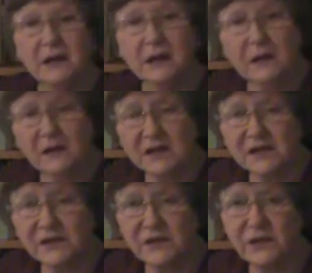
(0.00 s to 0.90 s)
and
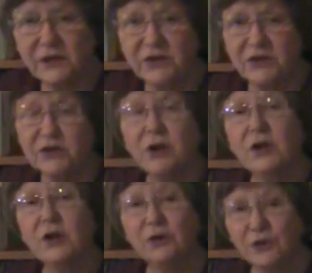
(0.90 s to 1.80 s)
classification
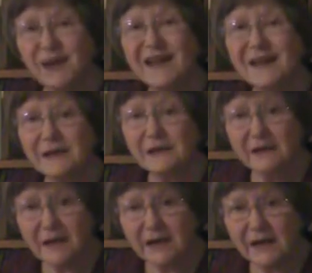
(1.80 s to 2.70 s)
go hand in
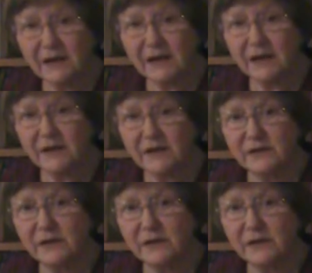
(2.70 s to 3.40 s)
hand